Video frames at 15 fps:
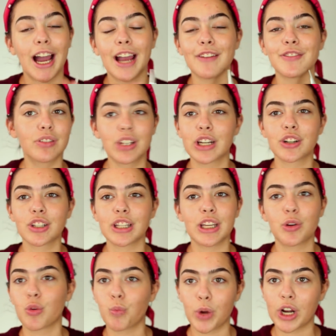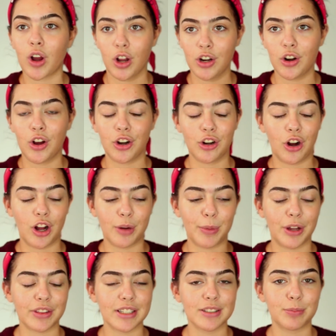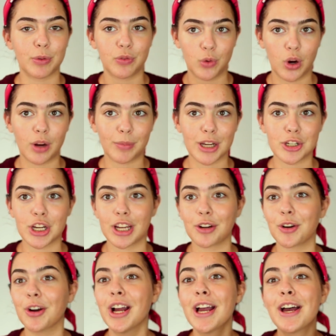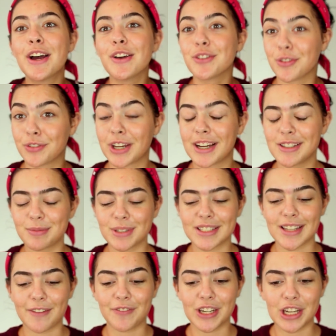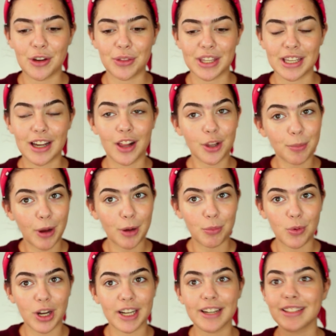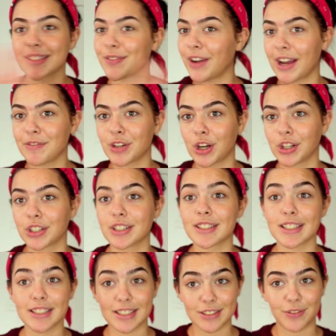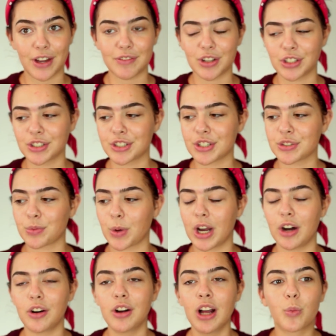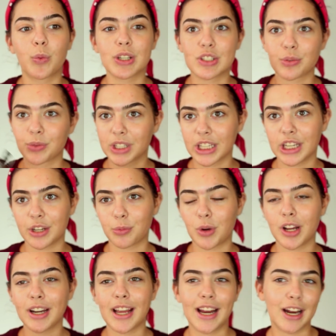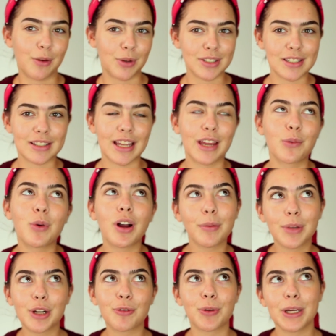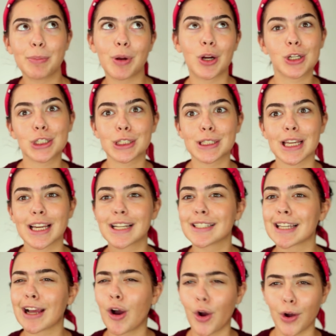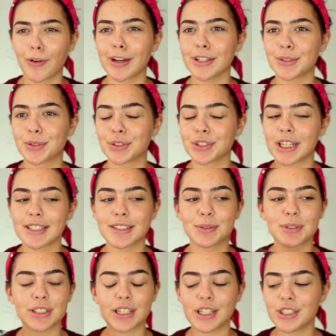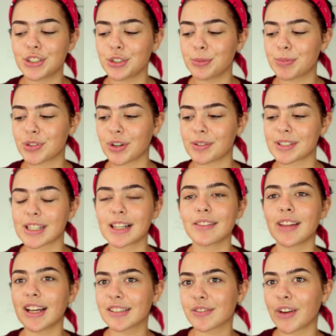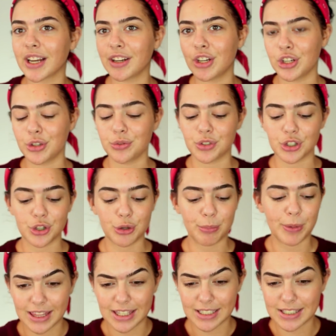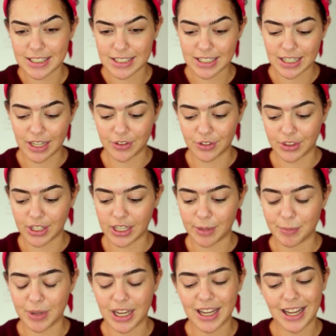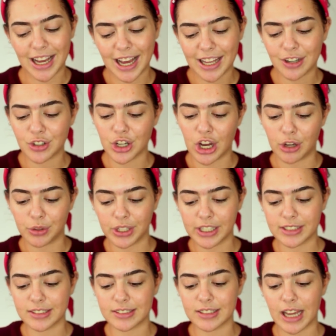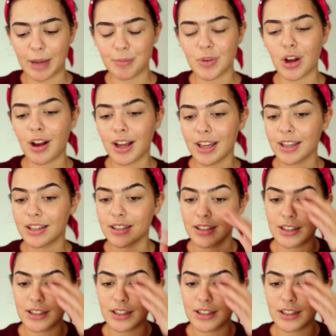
I've literally went on and on and on about this before on my channel. So if you guys missed that video, the ColourPop one, it's five dollars. This is five dollars as well. Was a really good one, and I wasn't like, well, I'm going to repurchase it because I already told you guys it was a good dupe. So I was like, let's find a new dupe. This is another thing I'm, I don't know, like I'm not...